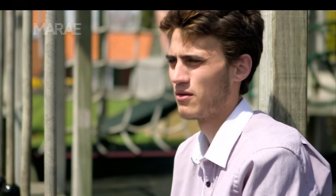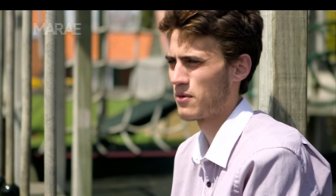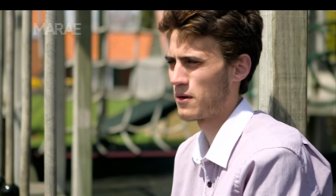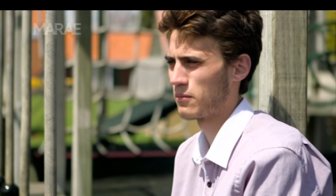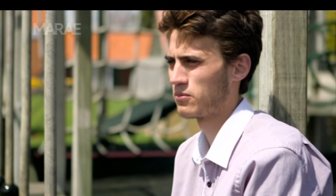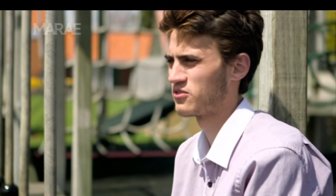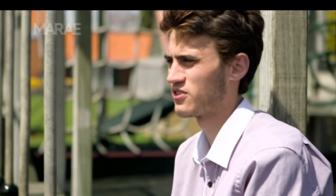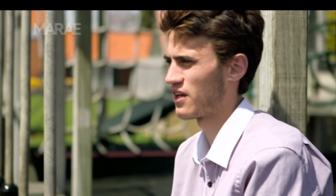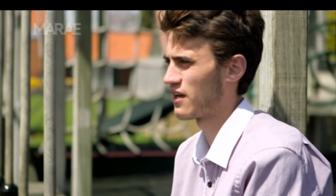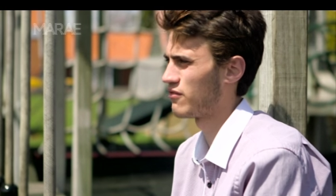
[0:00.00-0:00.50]

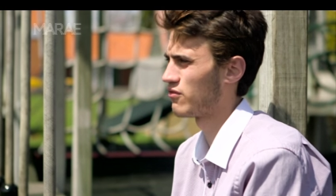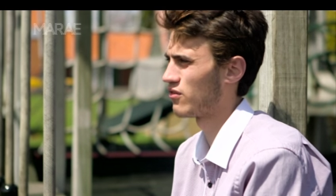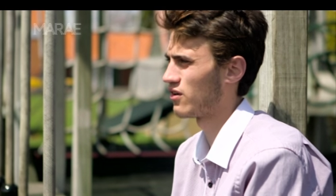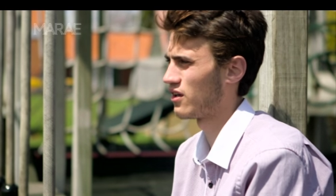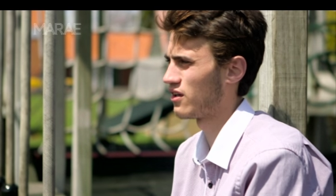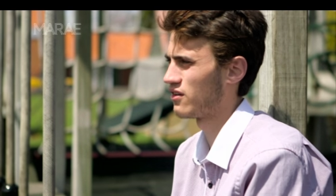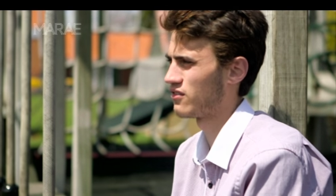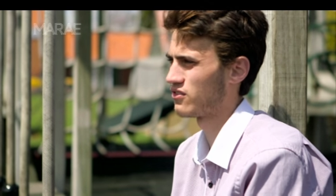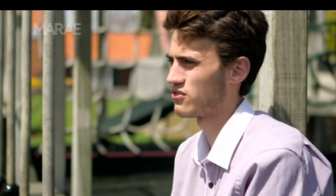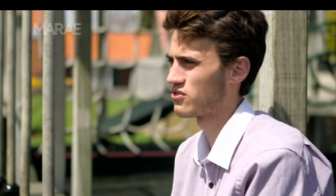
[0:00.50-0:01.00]
People say
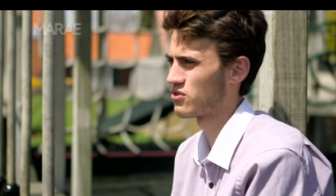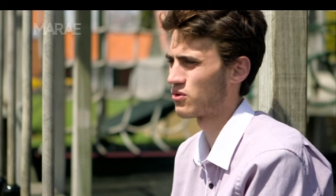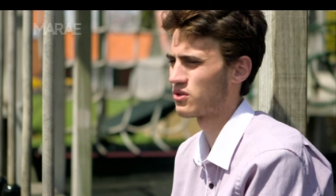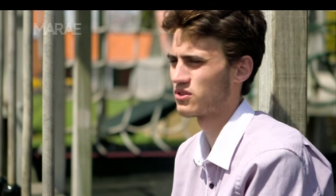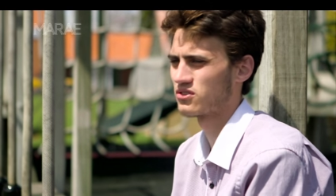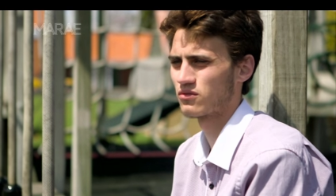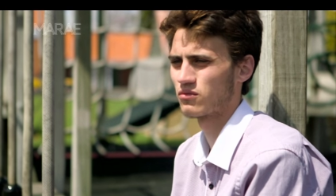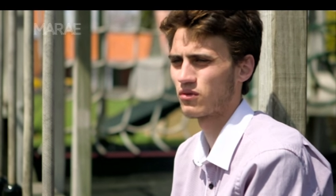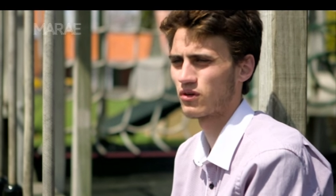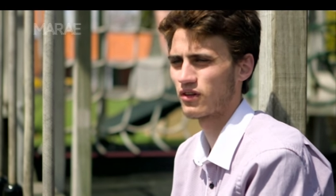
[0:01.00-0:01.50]
everyone has a
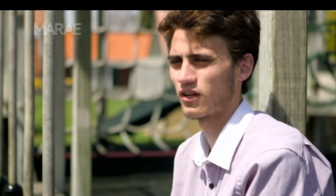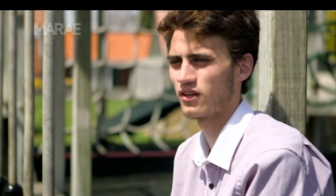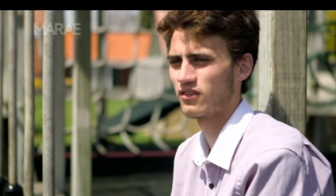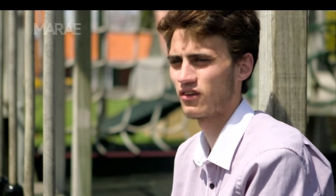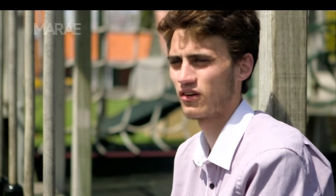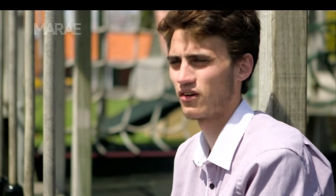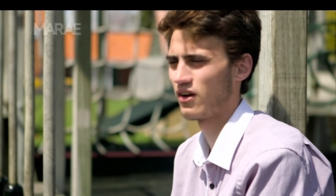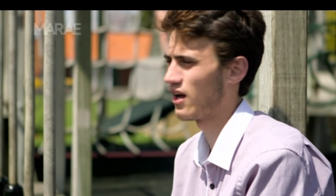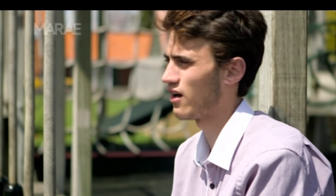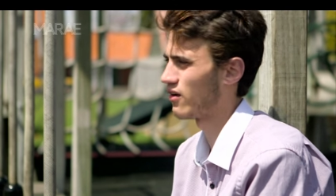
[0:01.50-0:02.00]
choice of what they
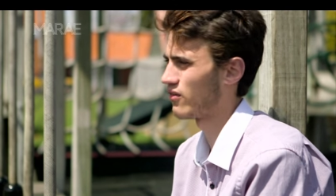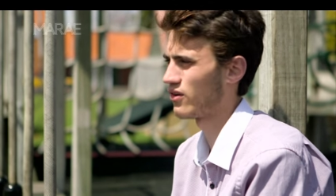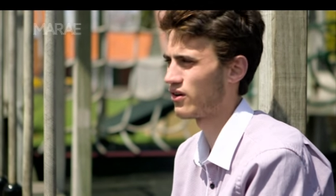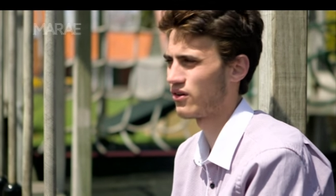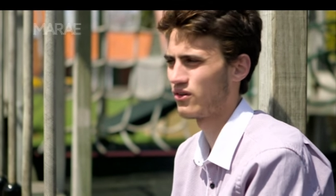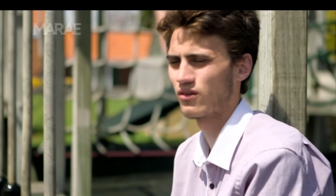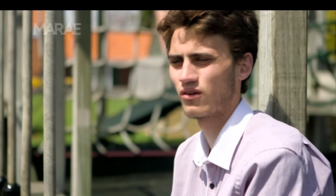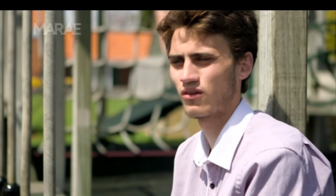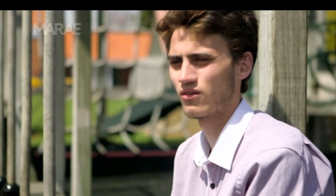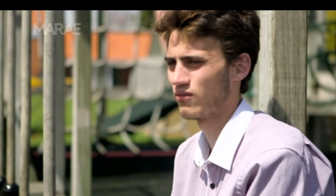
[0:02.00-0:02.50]
do. Hell
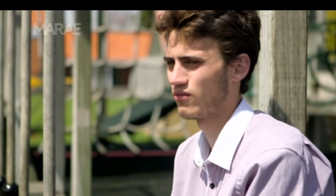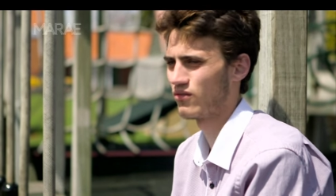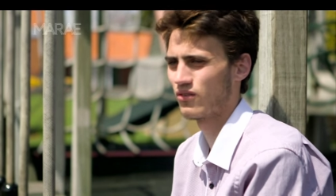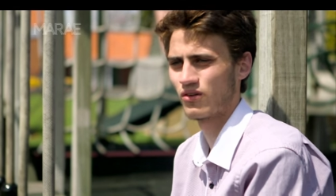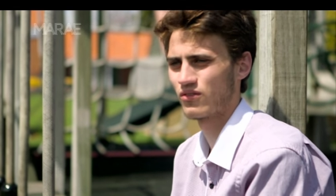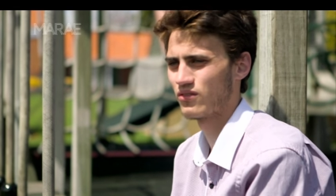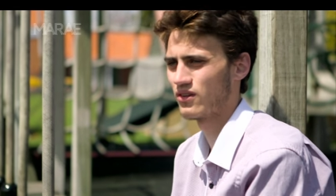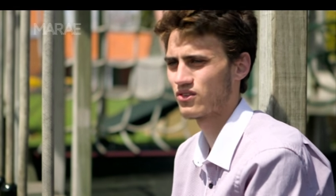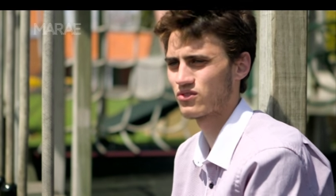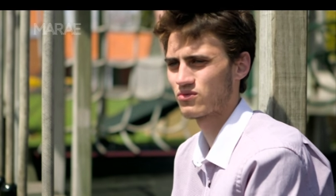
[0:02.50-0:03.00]
no, not,
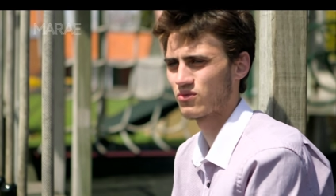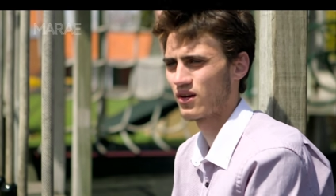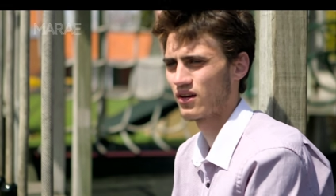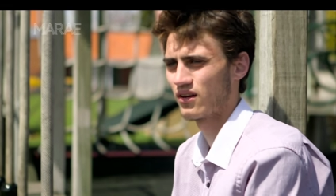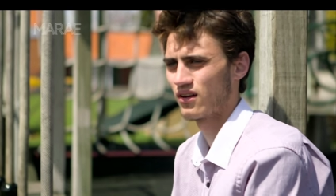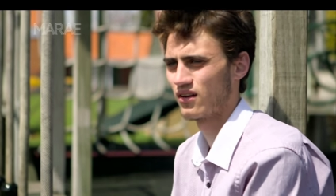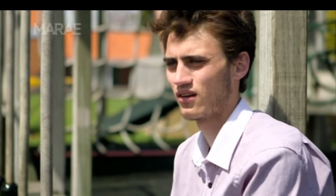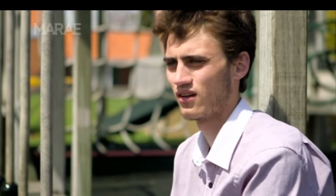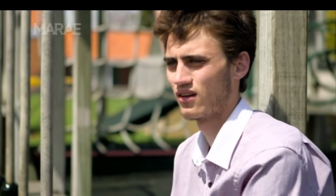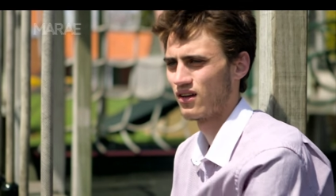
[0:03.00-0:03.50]
not in this way.